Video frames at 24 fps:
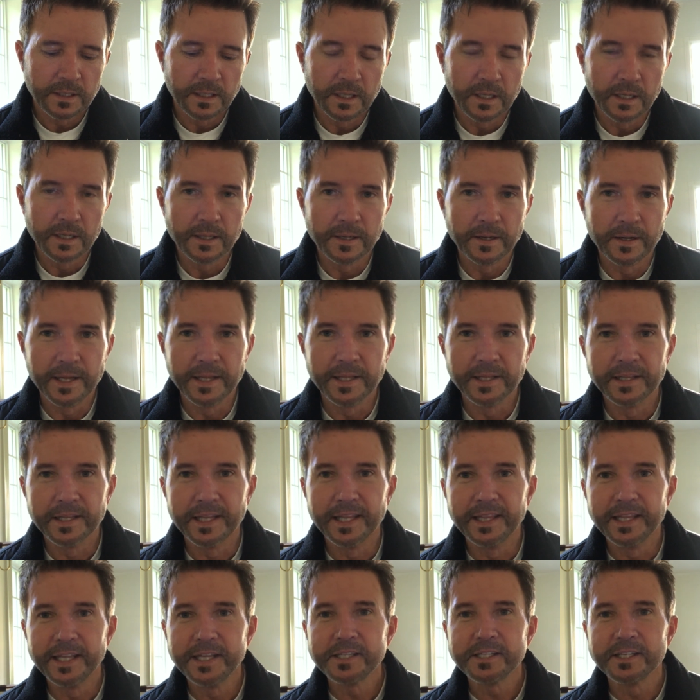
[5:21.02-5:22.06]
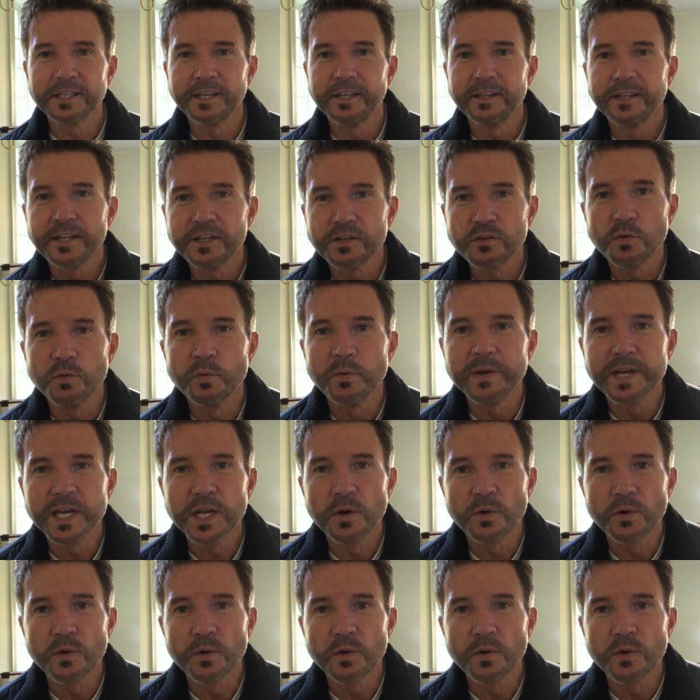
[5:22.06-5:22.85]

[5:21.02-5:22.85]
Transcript: uh, listen to this, when we